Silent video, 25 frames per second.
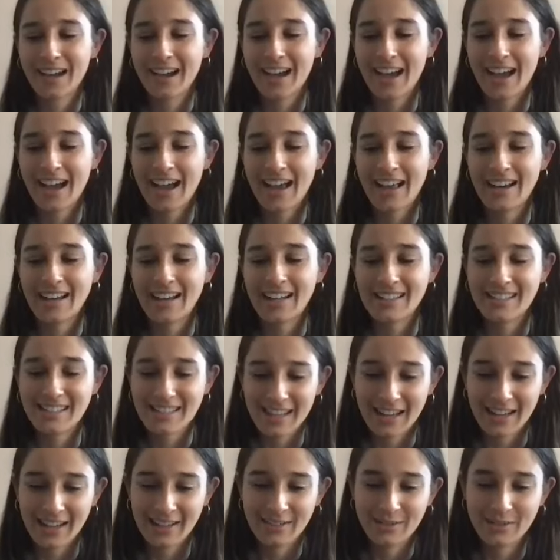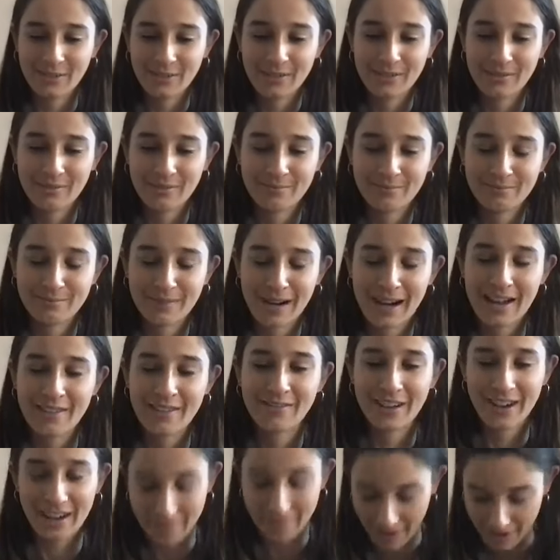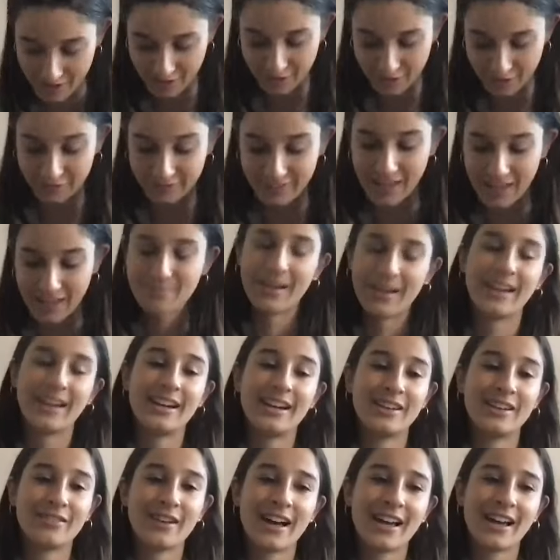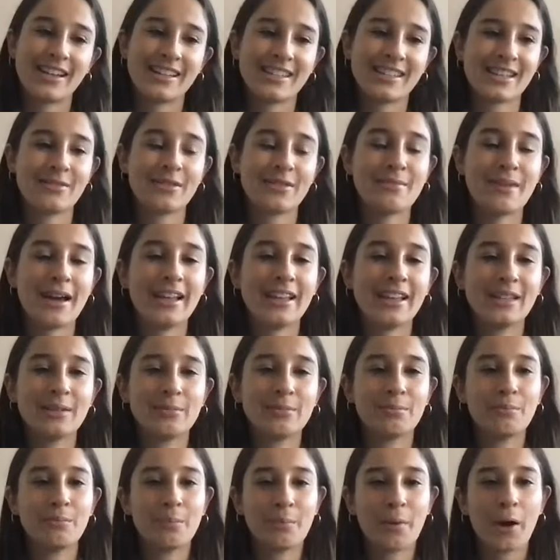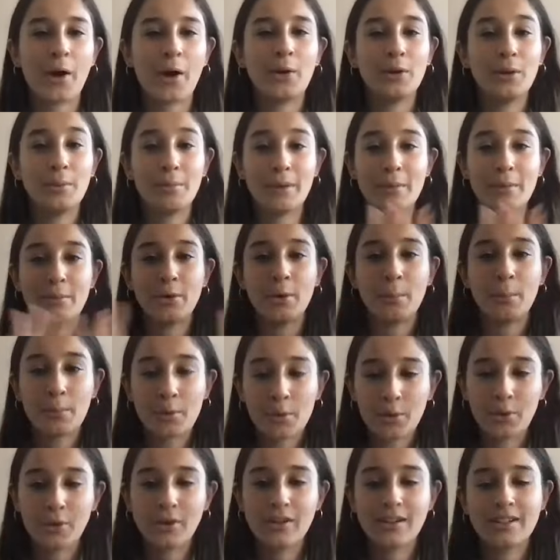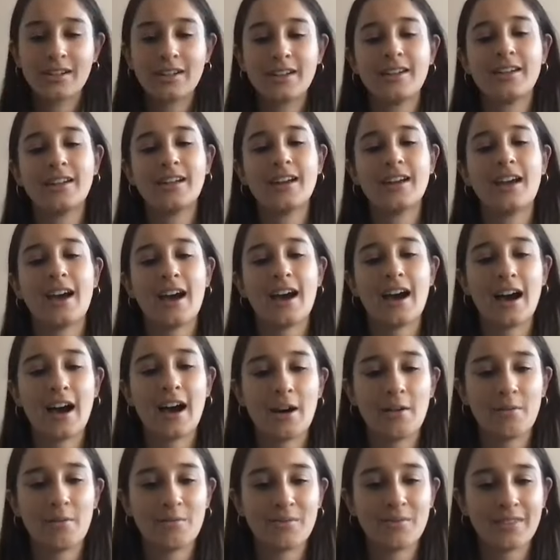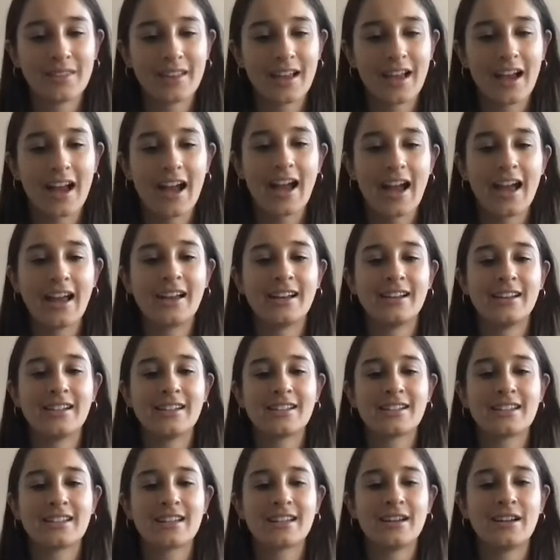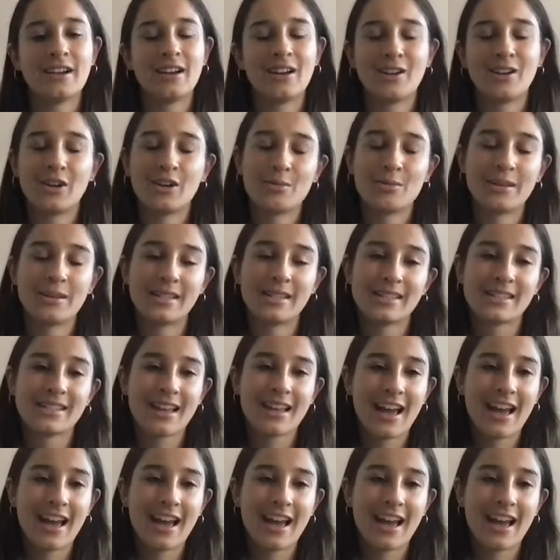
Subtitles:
And instead, my very rational flatmate advised that we made the poll a bit more broad and anonymous.